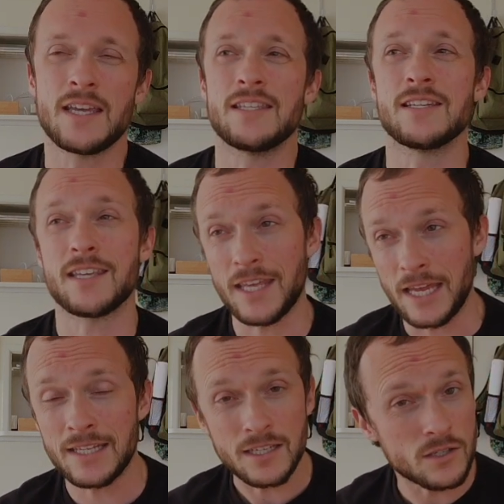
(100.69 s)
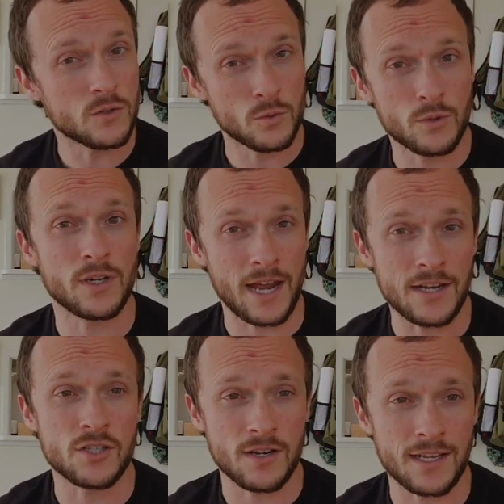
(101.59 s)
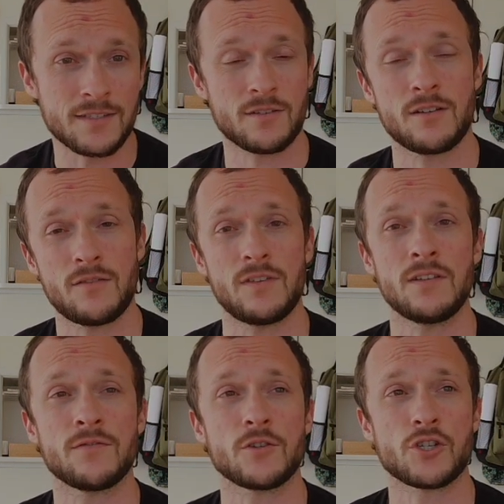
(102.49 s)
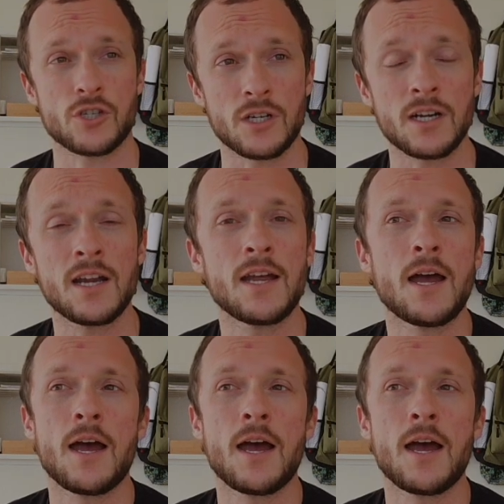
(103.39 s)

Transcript: You can get a dual grit edge on S30V for sure,